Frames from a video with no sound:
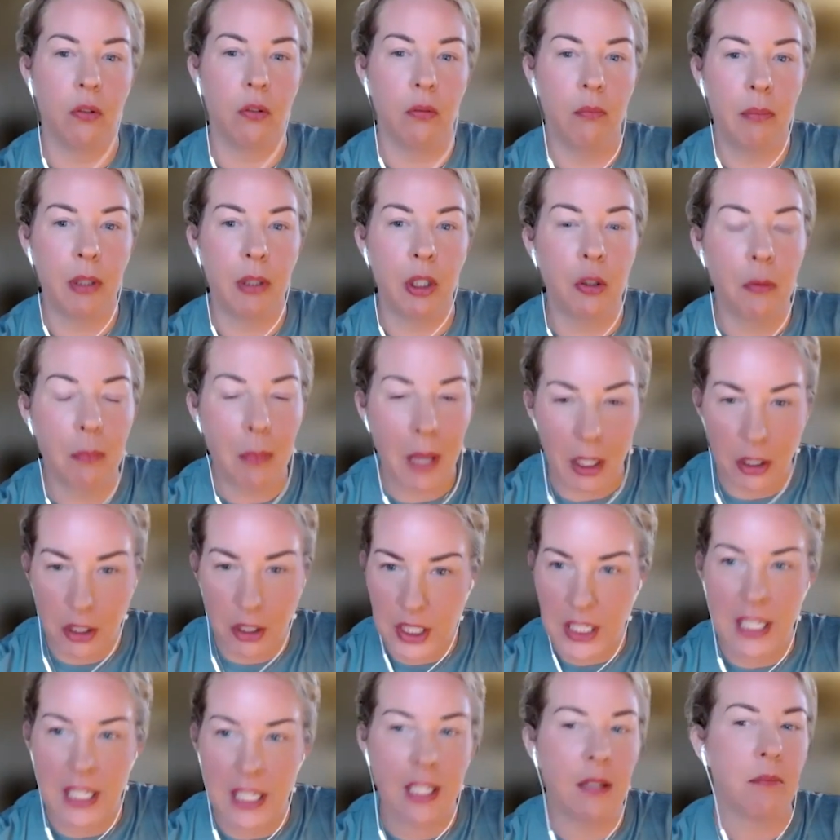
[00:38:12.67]
build better
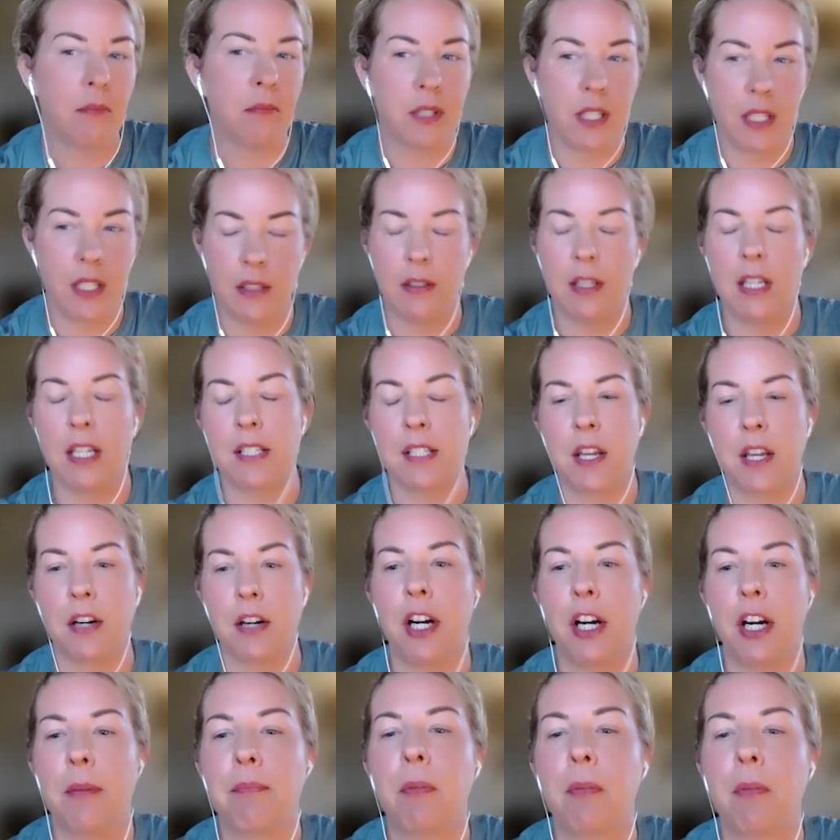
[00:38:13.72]
teams and et
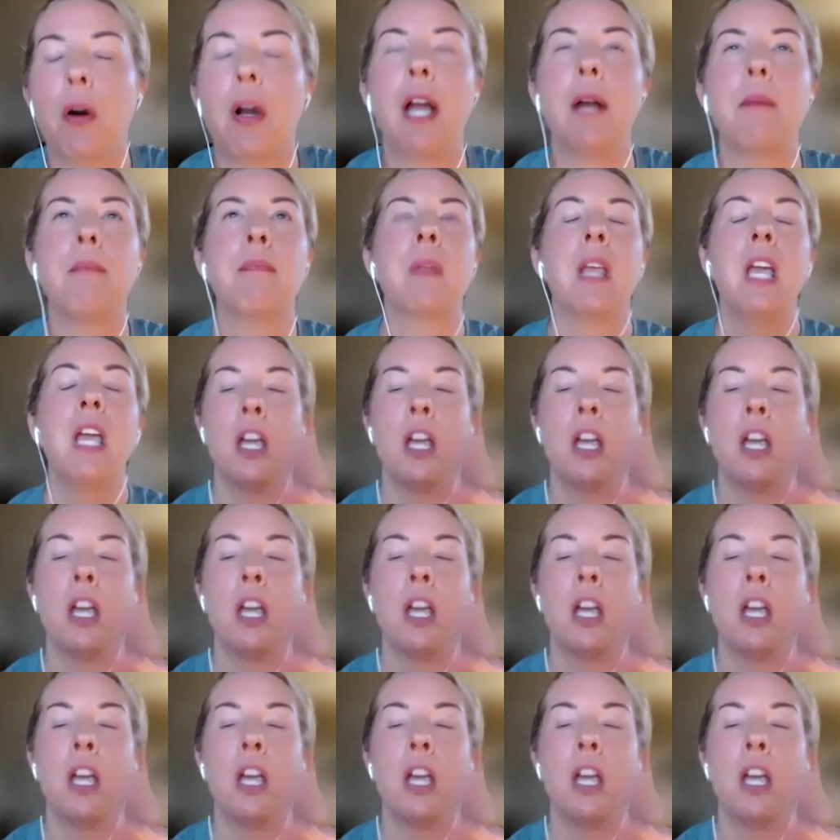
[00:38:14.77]
cetera. Okay.